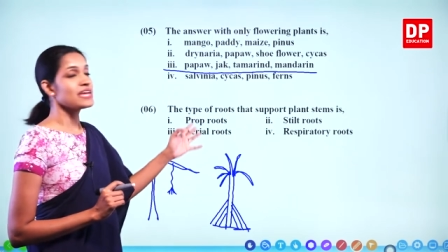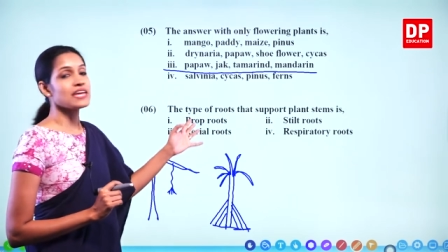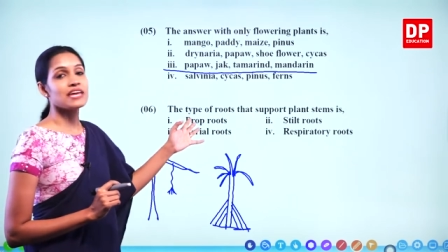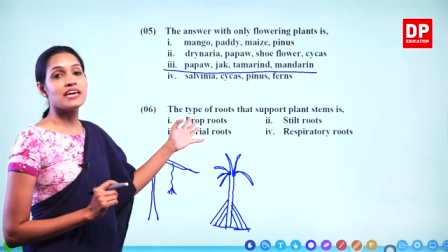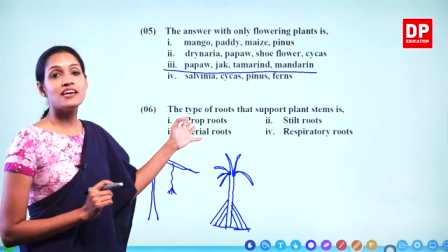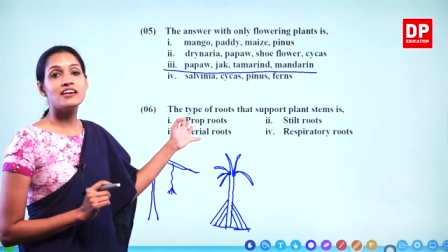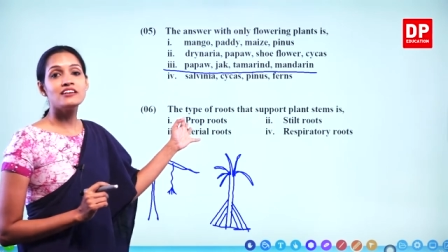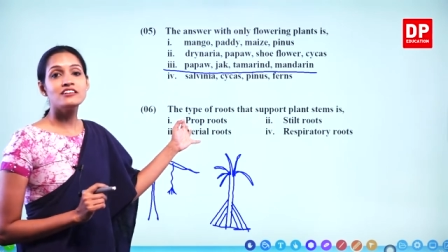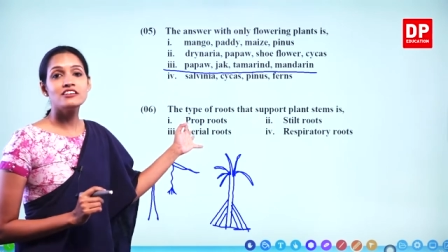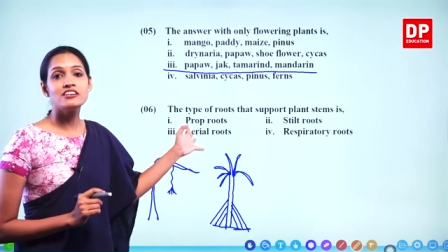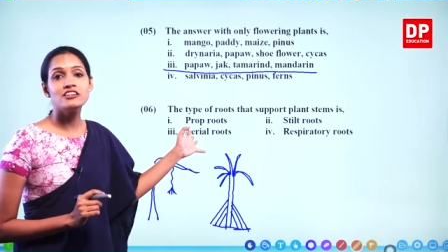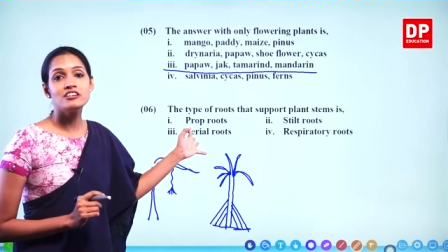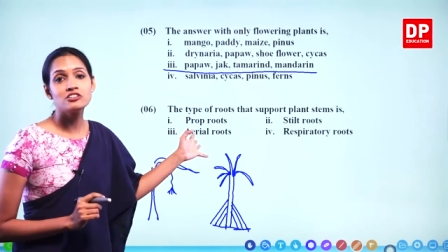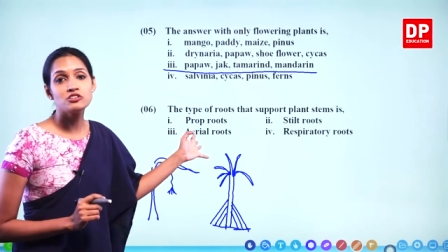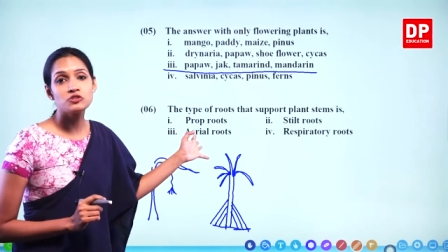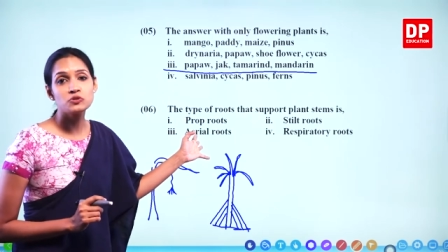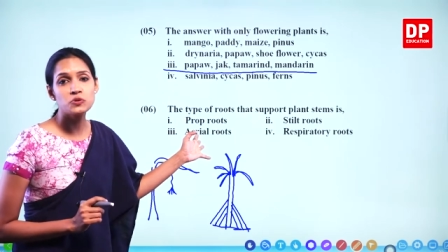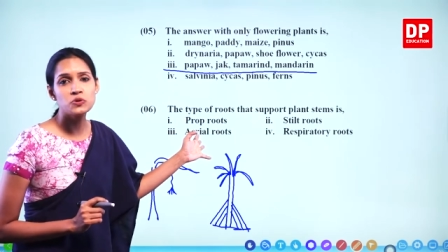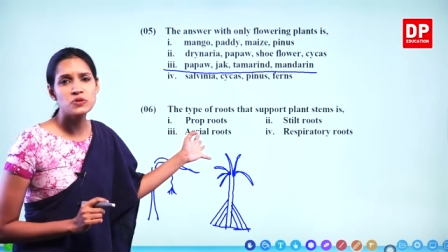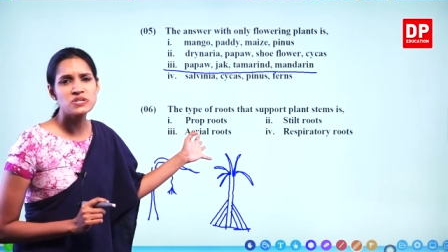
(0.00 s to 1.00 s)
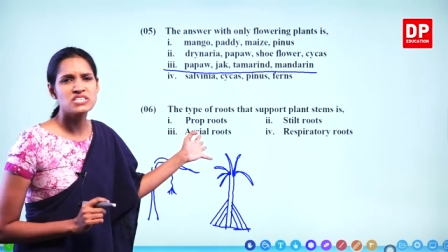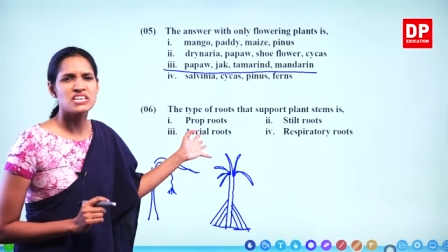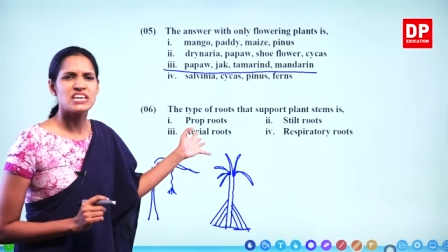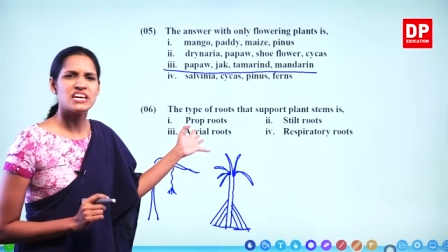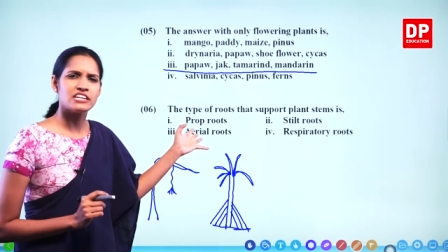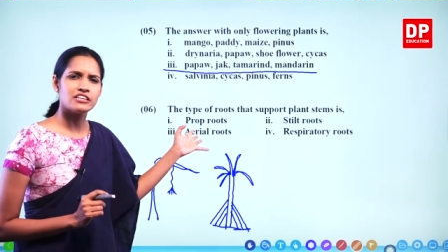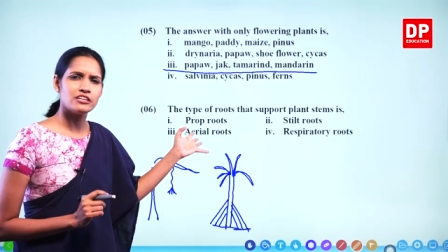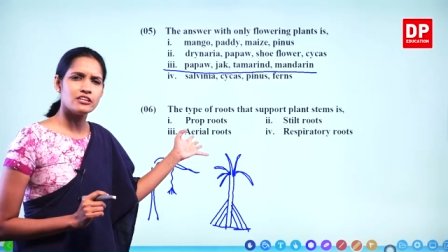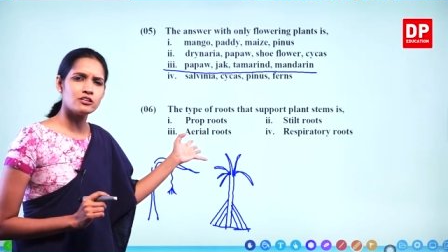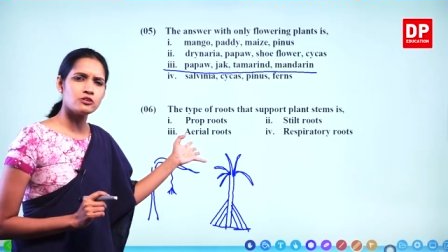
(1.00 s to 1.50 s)
Aerial roots,
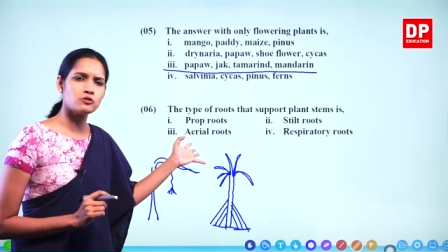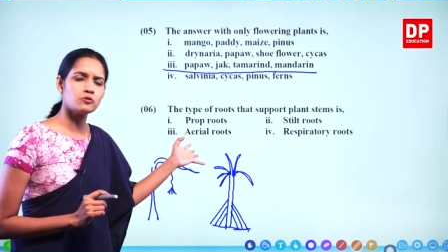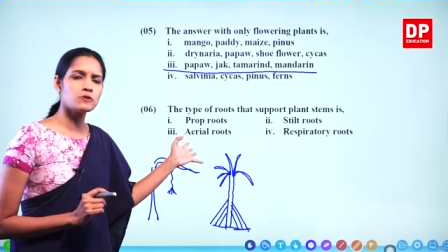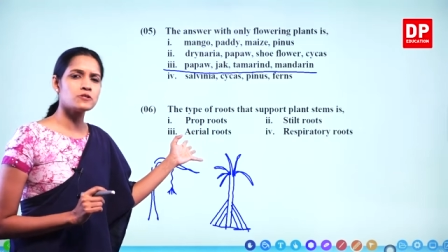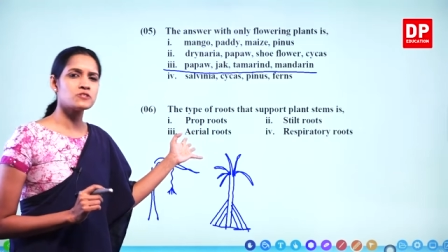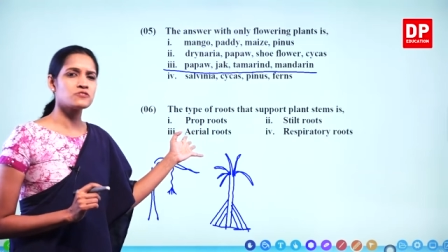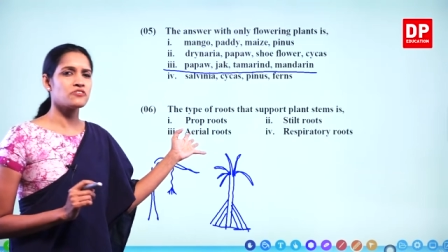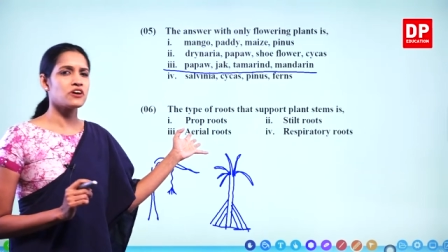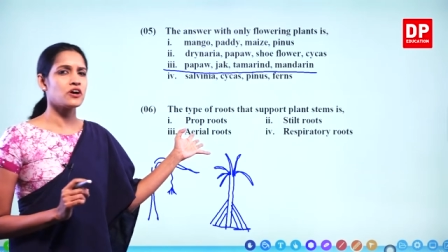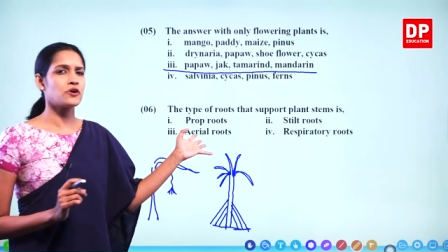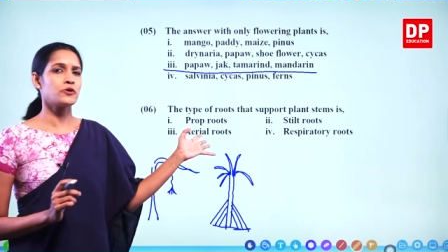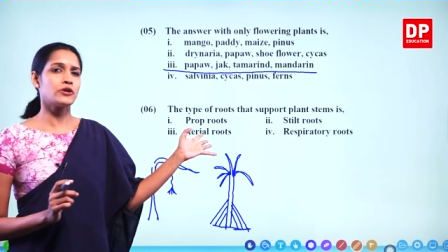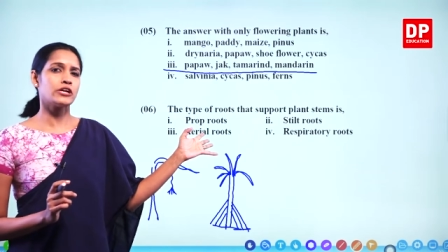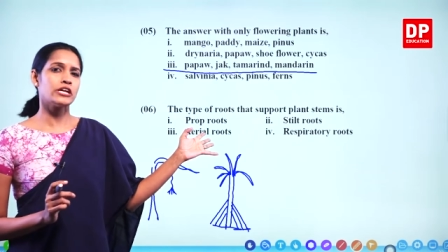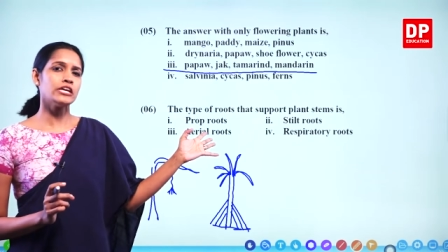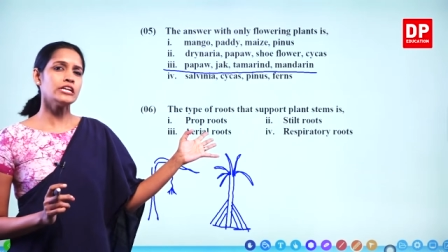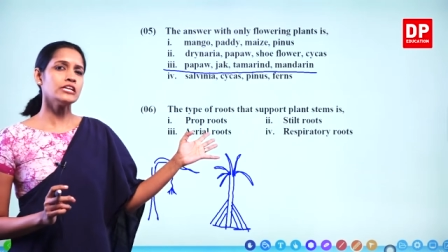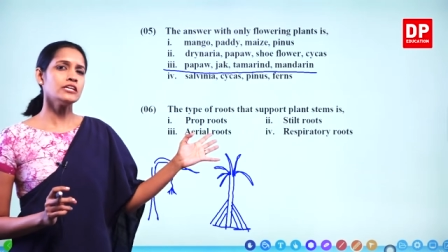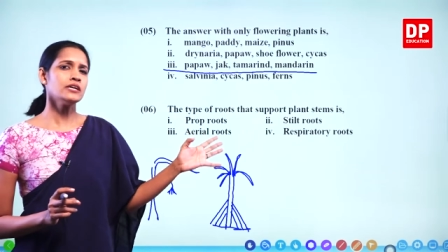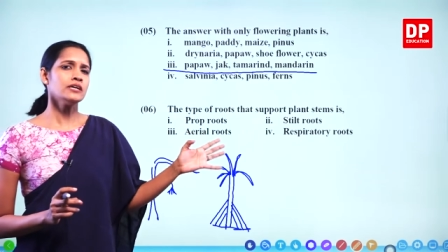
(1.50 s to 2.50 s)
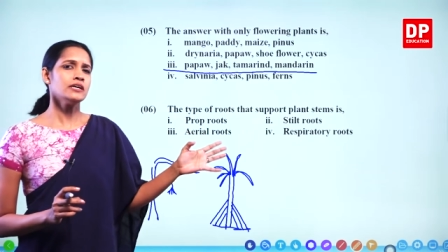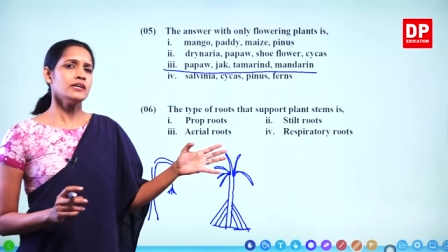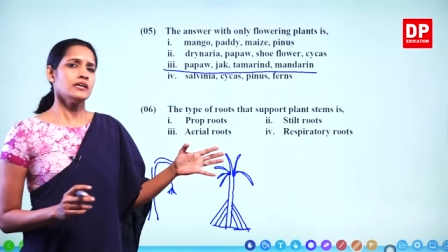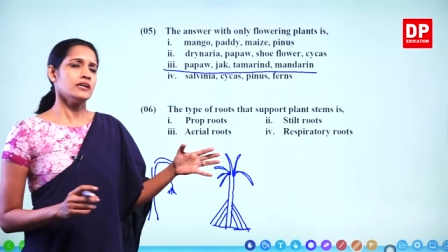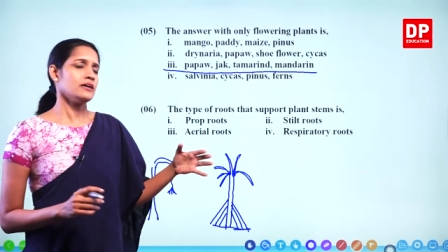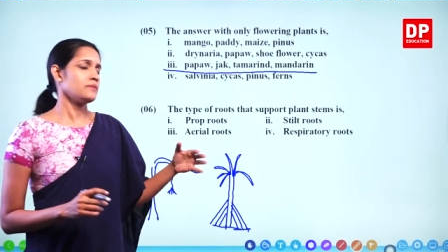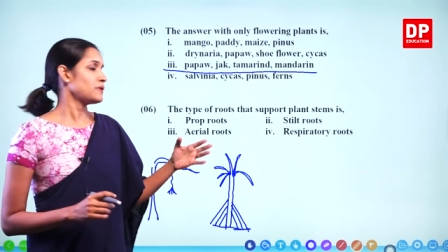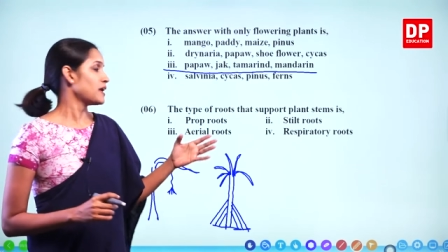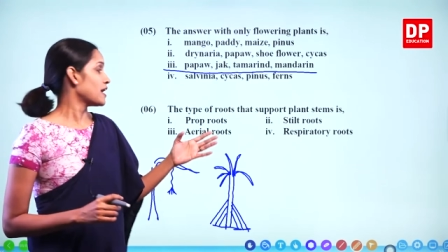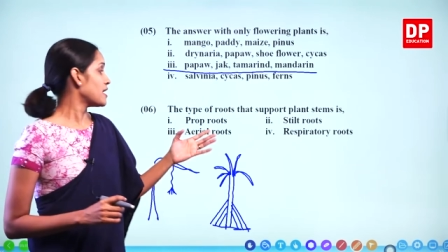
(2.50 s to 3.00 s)
aerial roots found in
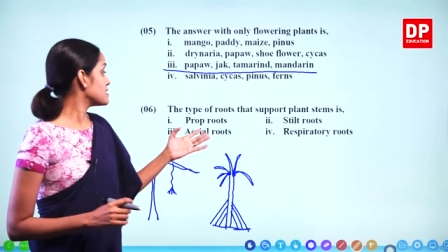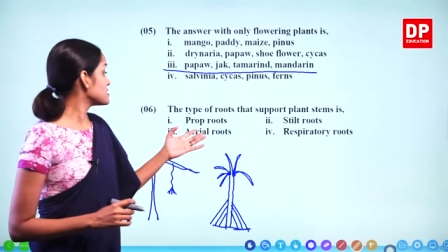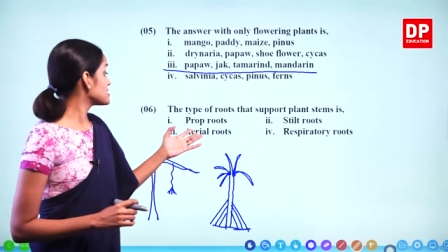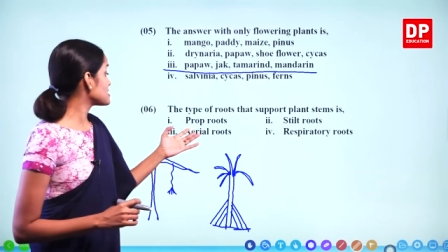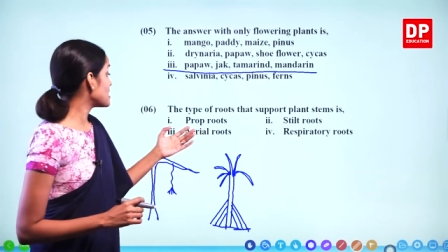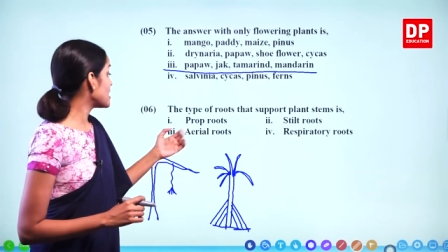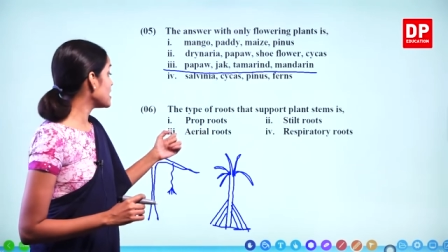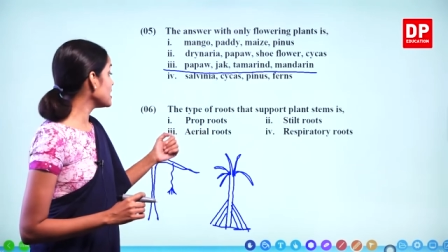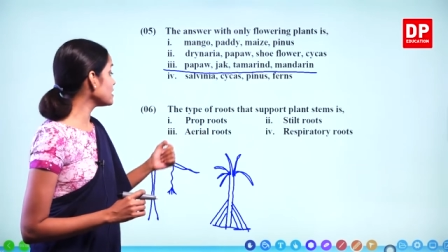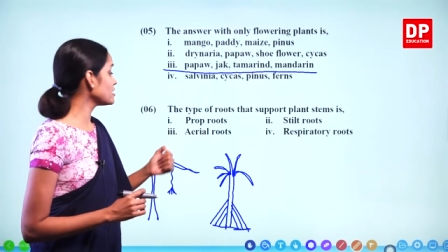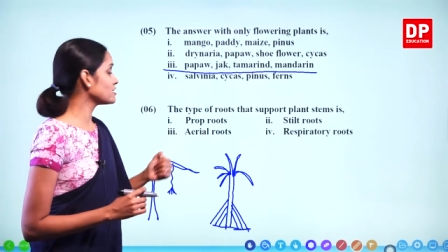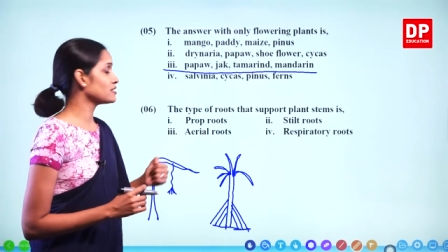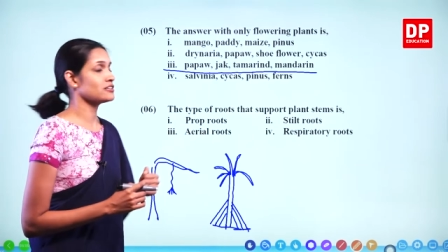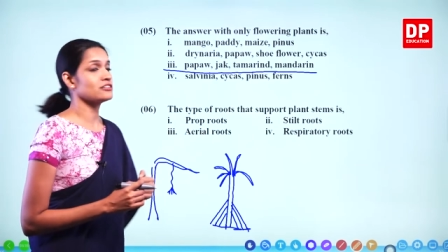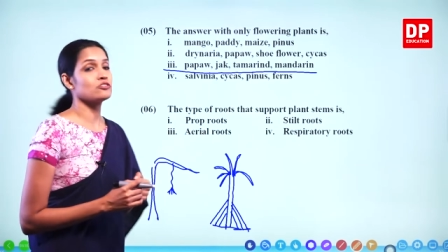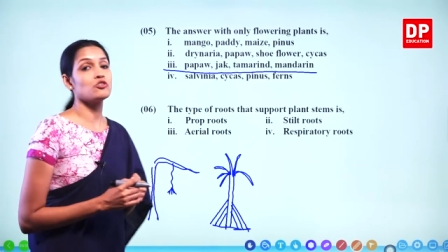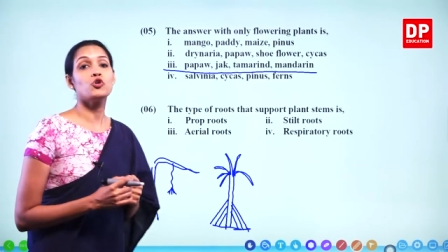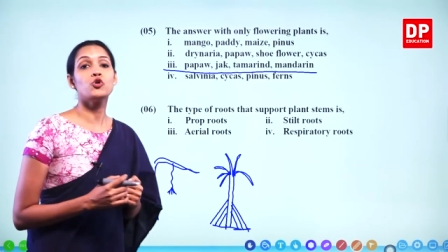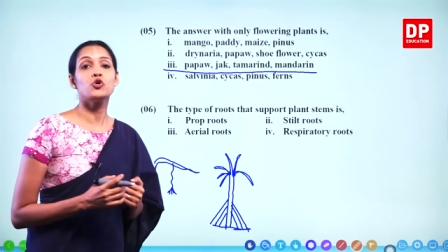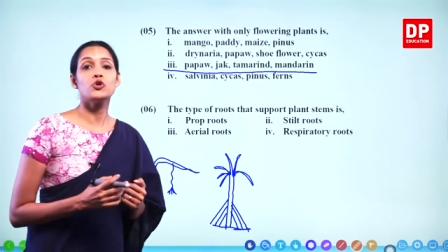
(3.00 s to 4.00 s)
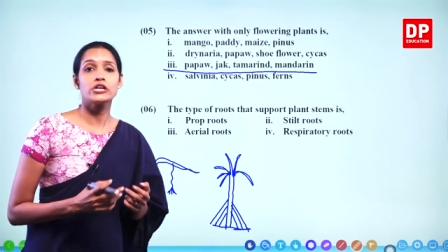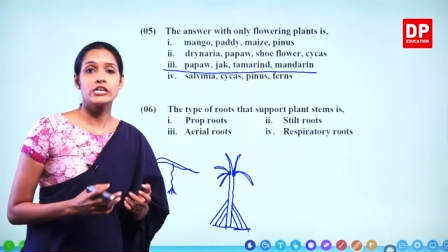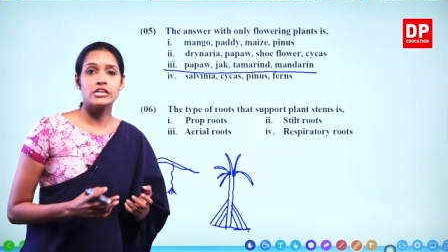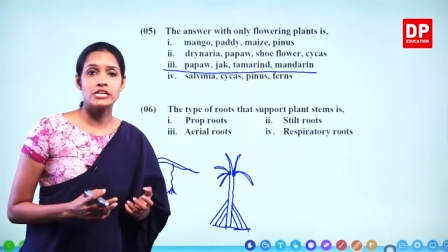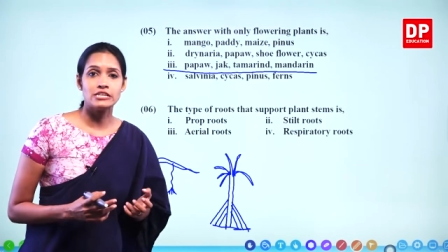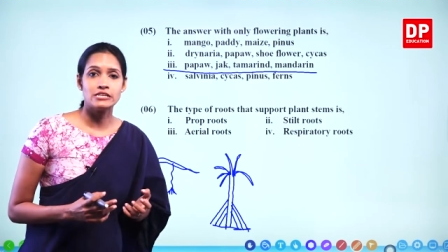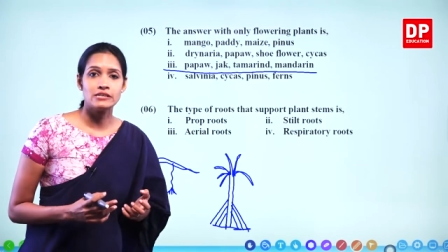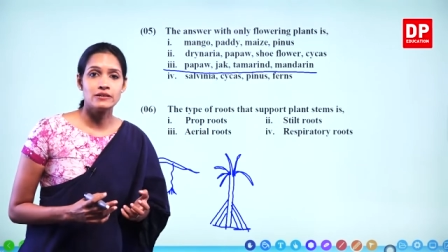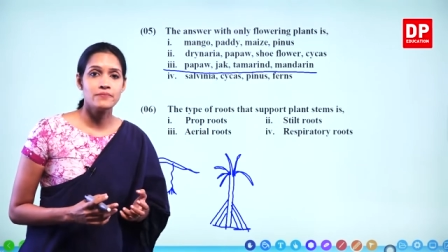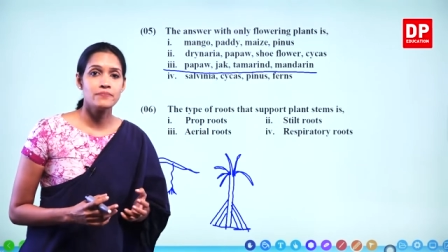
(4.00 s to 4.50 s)
plants like
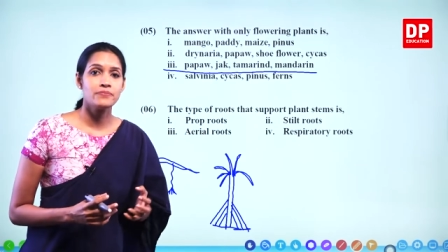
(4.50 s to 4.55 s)
orchid.